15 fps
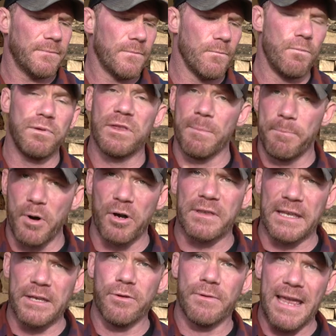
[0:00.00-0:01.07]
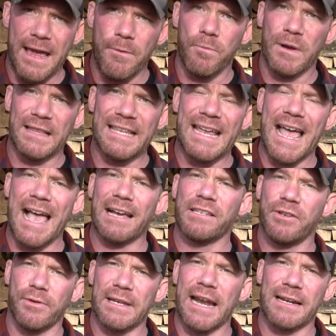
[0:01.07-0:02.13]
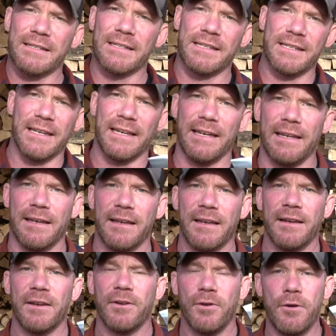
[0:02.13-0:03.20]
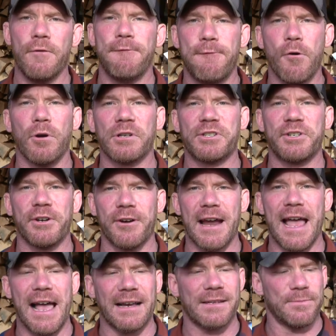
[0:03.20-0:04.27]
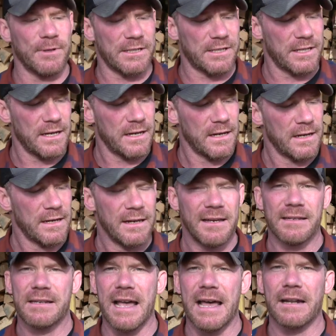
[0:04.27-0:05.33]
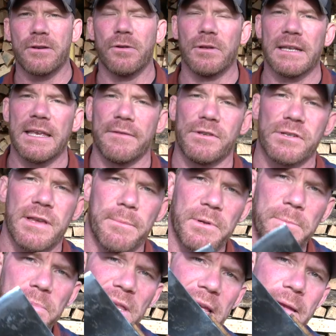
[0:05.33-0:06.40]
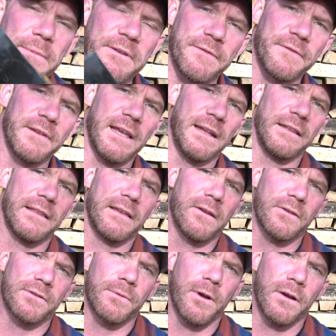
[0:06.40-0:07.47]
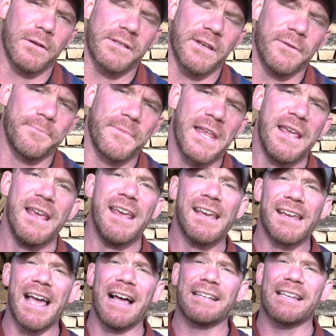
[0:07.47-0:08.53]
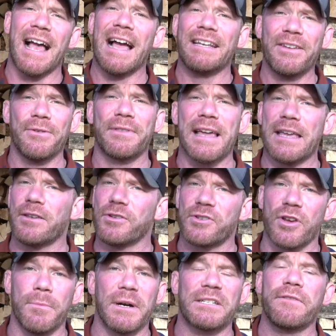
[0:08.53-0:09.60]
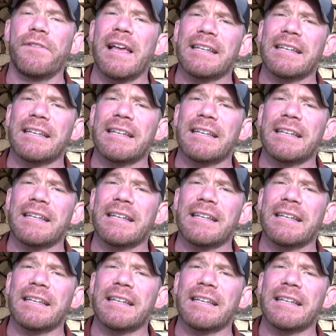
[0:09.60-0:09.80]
the book that you get with the axe, you can actually see who forged your axe, which is kind of cool and gives you someone to blame if anything goes wrong. So guys, I do thank you so much. If you